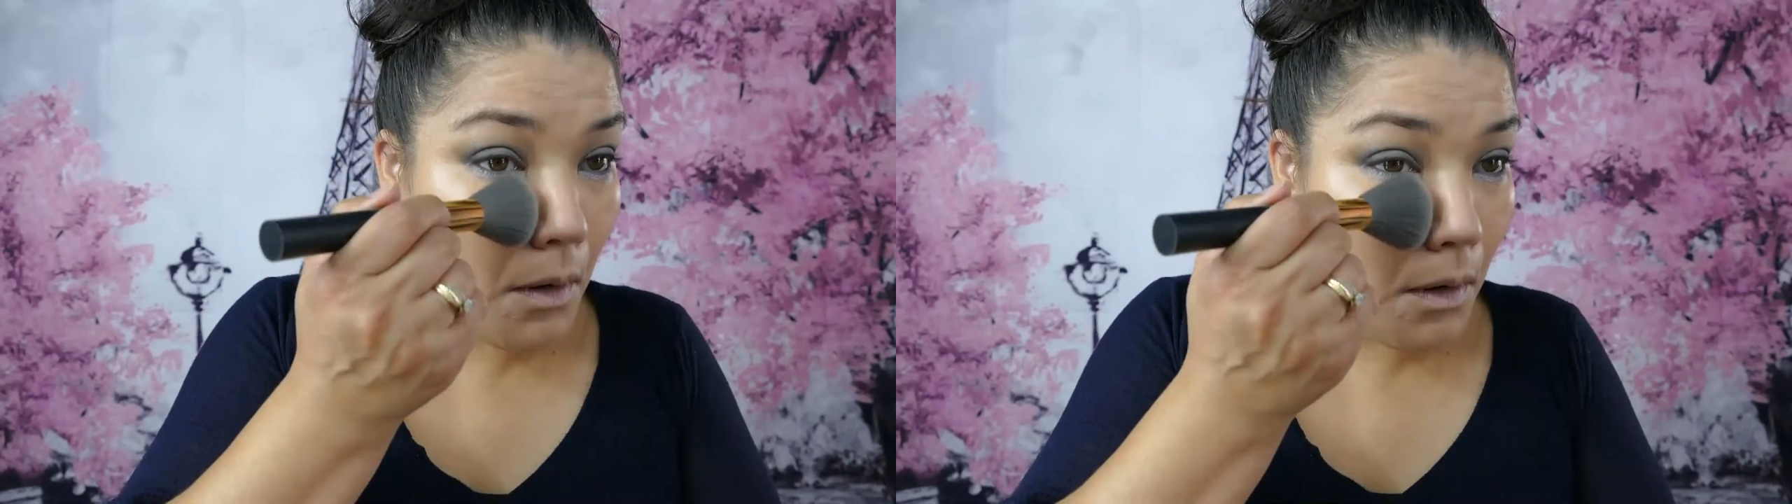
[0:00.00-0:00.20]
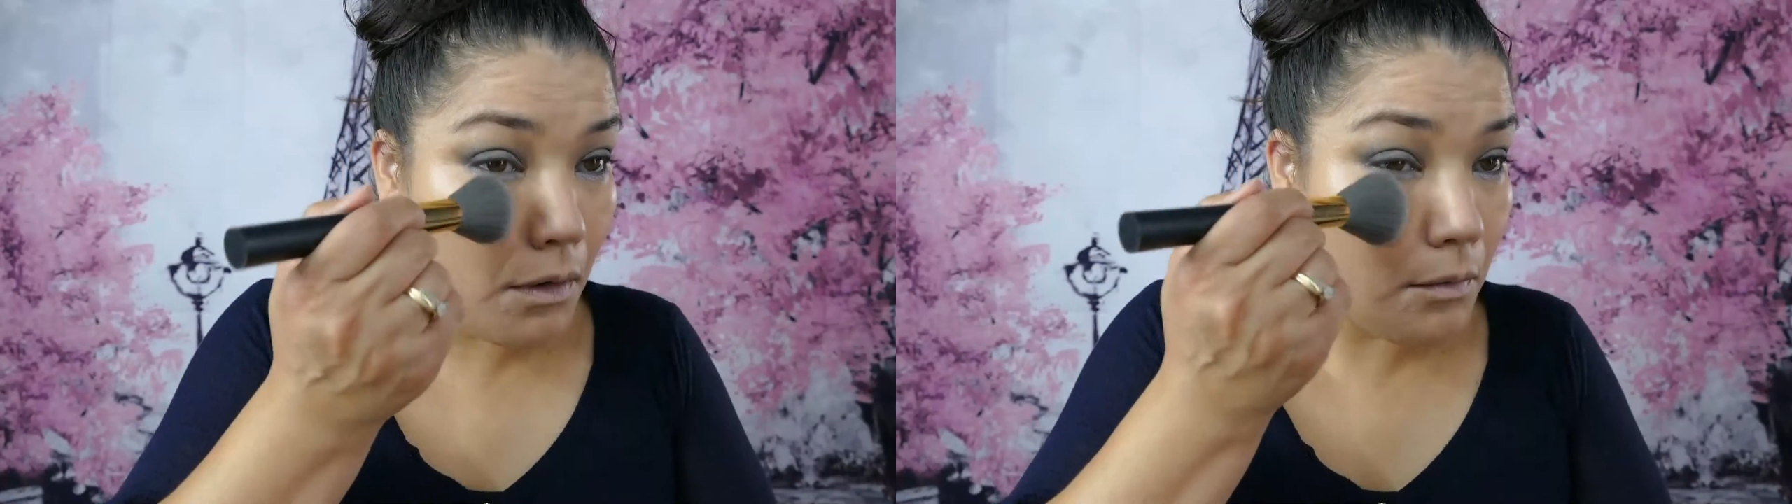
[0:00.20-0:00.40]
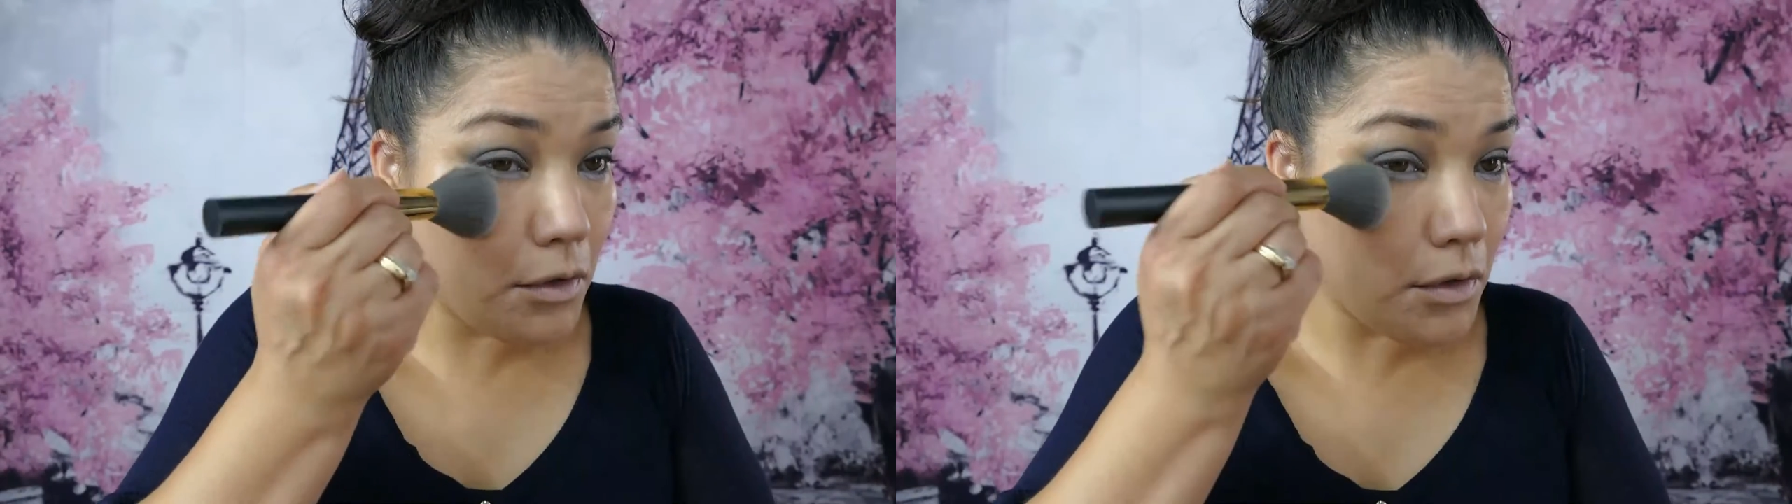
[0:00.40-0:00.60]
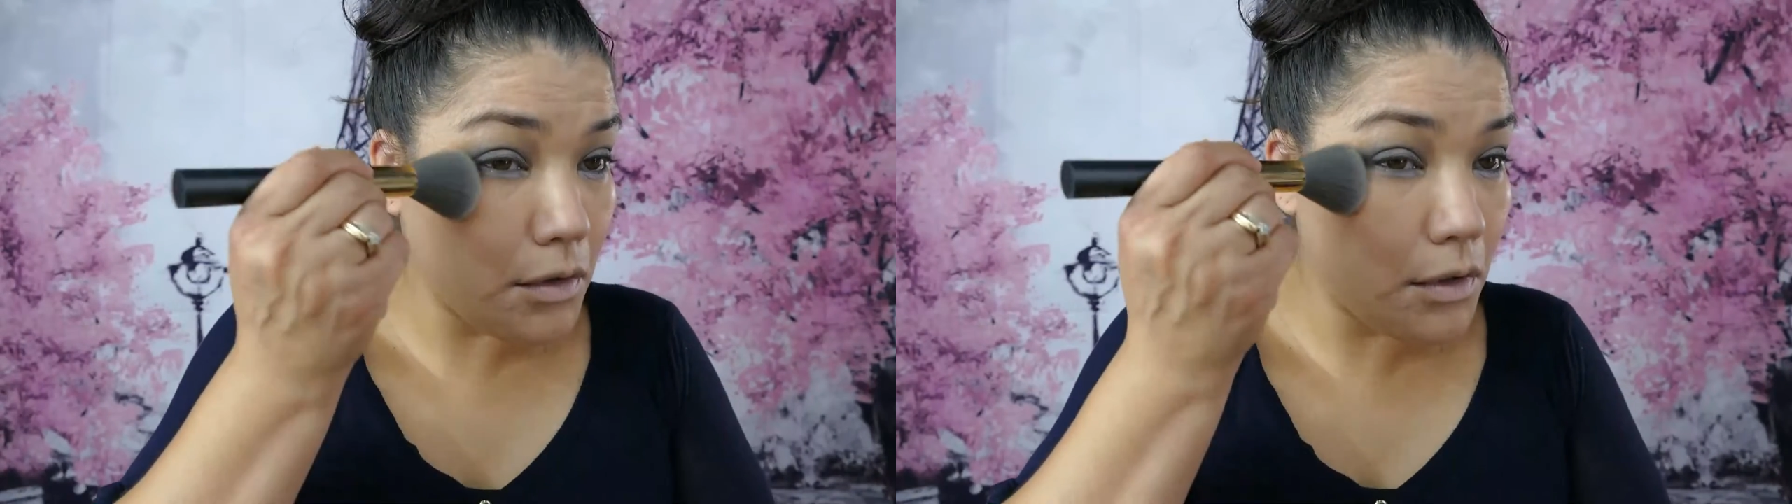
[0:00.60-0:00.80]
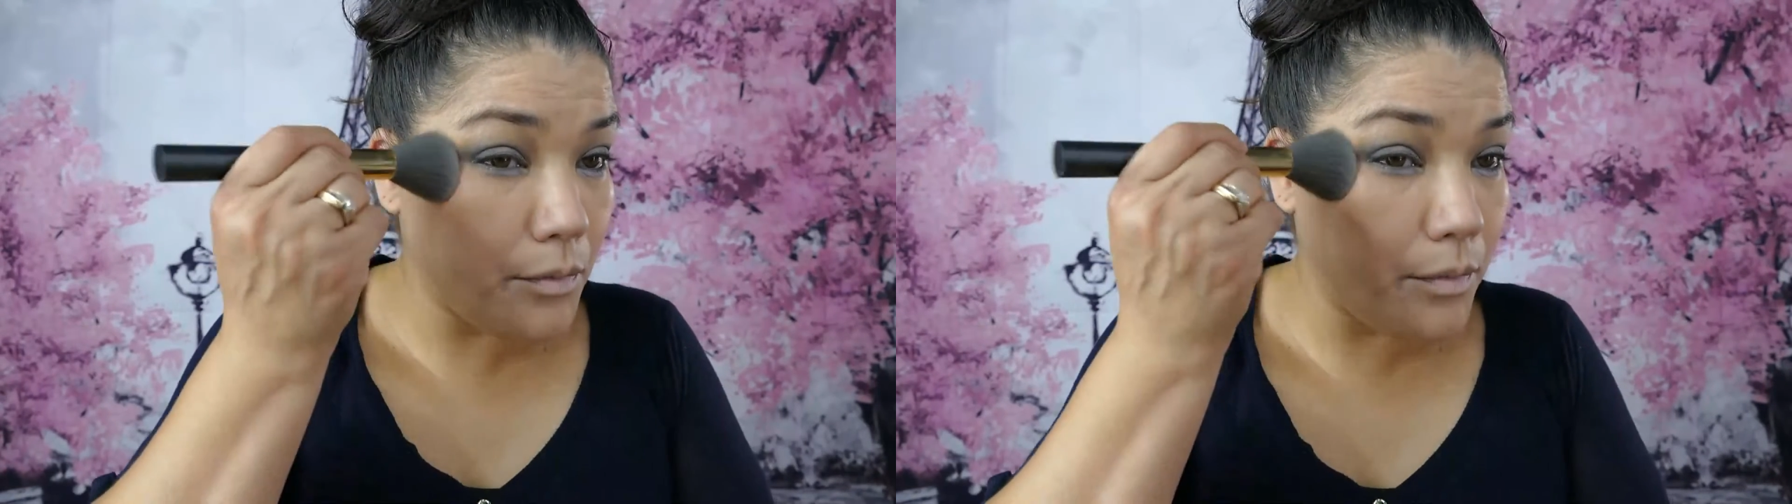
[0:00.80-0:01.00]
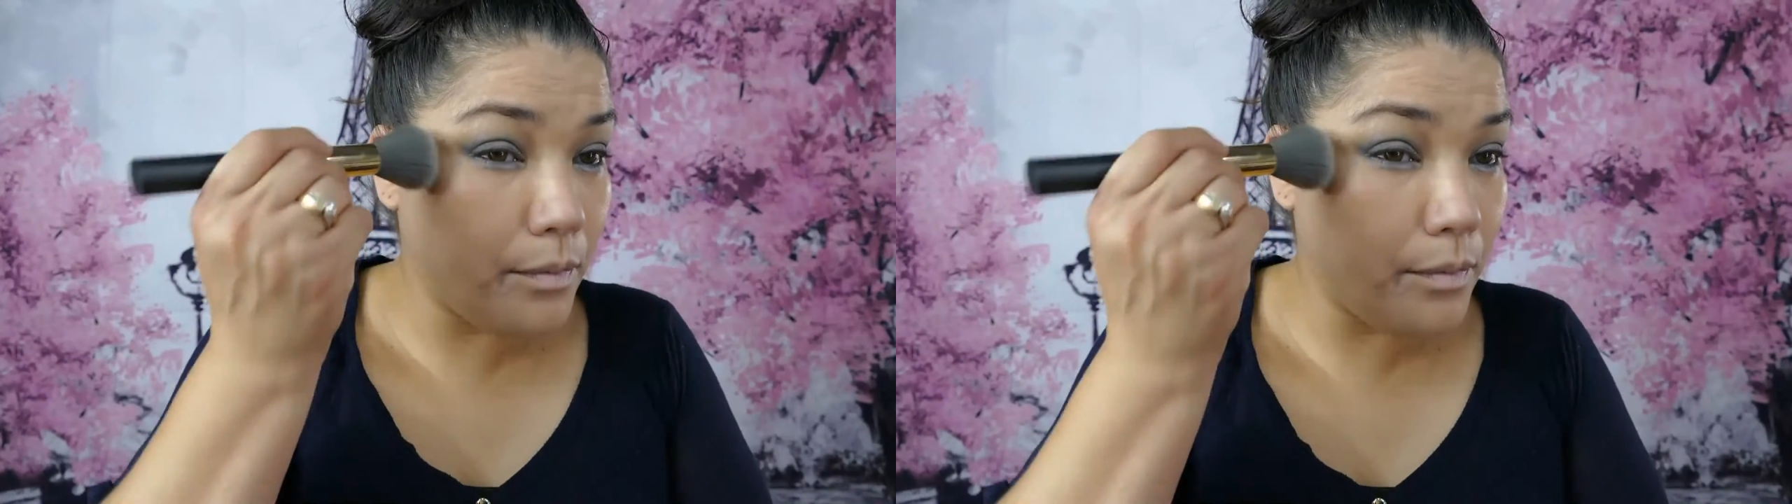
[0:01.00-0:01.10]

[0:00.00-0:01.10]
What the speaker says: And I'm just gonna